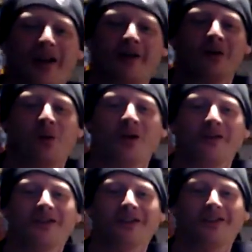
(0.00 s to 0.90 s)
every one
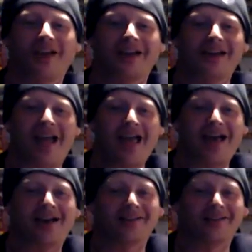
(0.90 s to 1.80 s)
of these that he
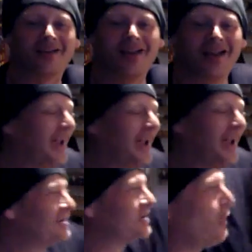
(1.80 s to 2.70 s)
has, and
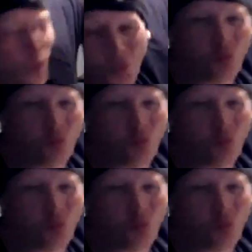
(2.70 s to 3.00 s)
just a whole